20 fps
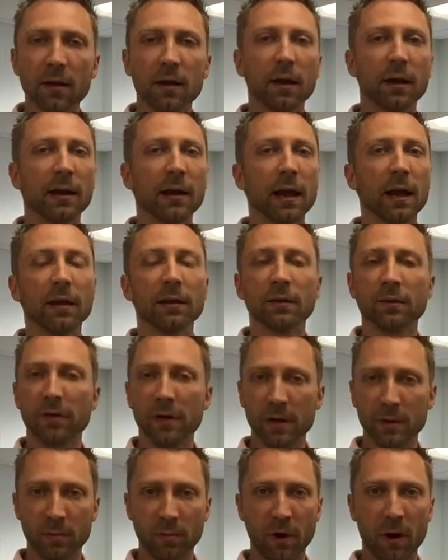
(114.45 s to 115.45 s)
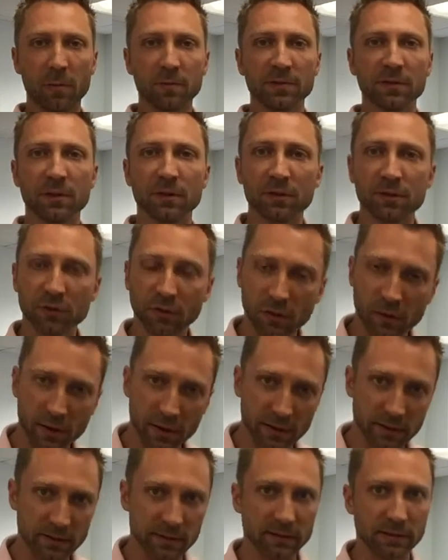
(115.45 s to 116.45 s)
Again, creating problems in the
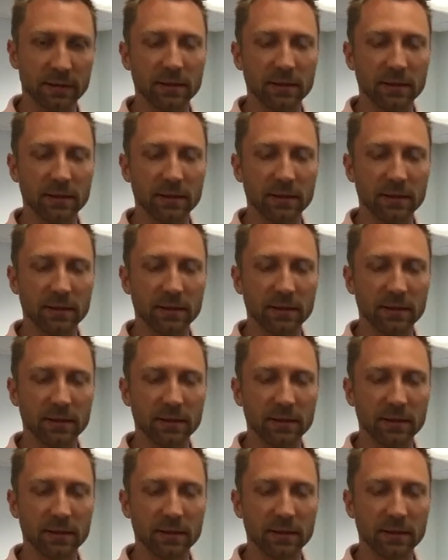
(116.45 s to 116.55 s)
joints,